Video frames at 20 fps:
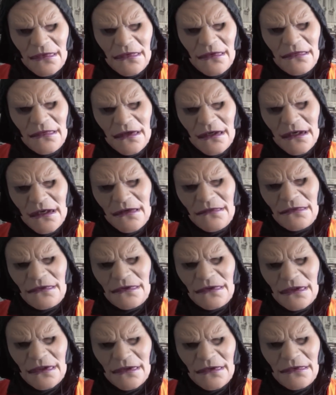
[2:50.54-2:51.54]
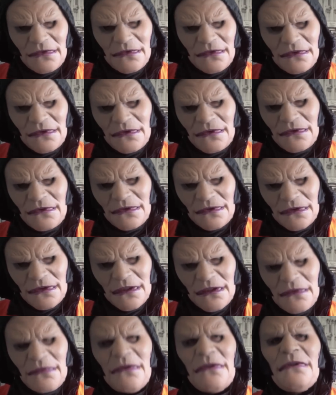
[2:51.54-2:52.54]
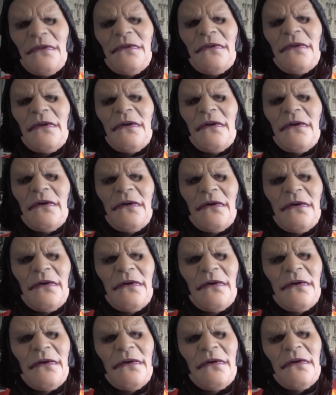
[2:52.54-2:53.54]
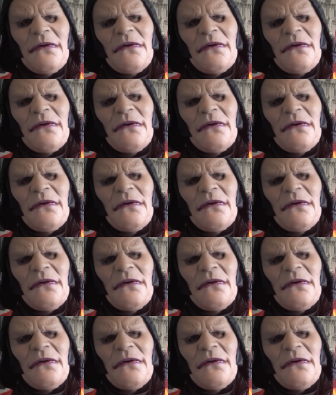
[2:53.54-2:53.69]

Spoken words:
with a love so clear and strong.